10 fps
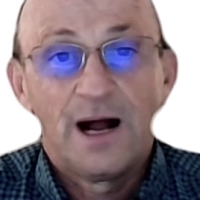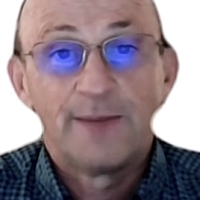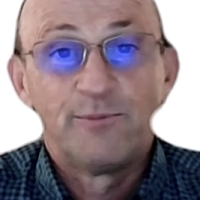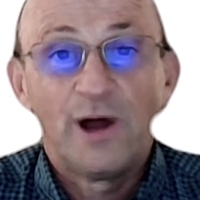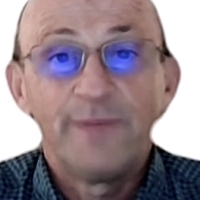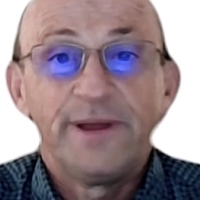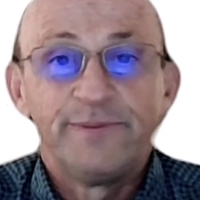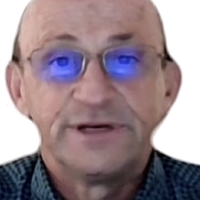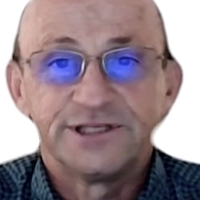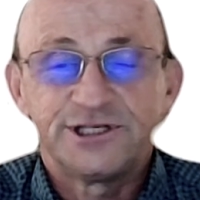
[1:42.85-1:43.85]
Our
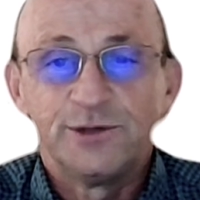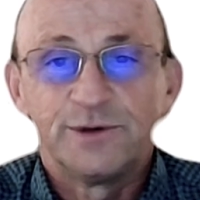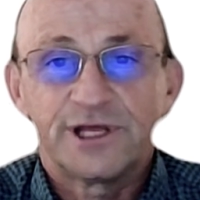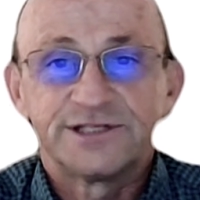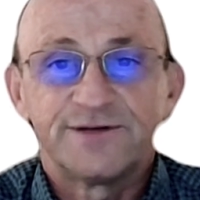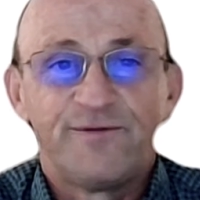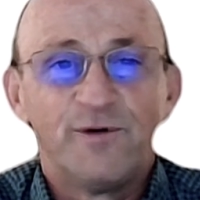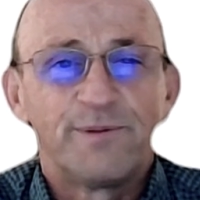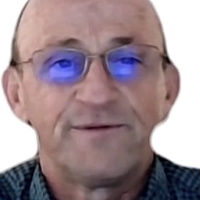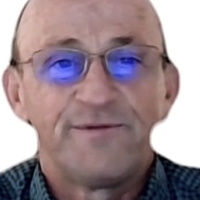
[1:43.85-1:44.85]
broadband business unit has a
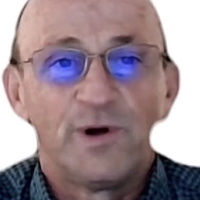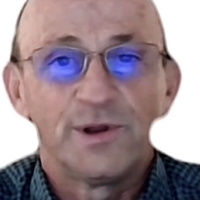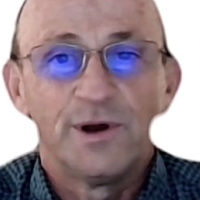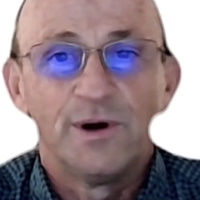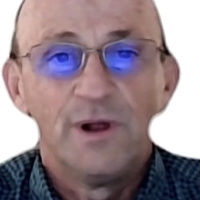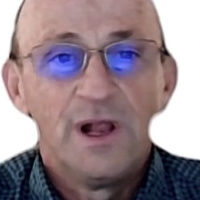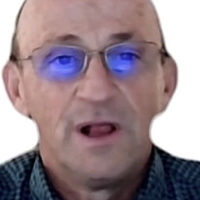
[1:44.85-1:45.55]
full portfolio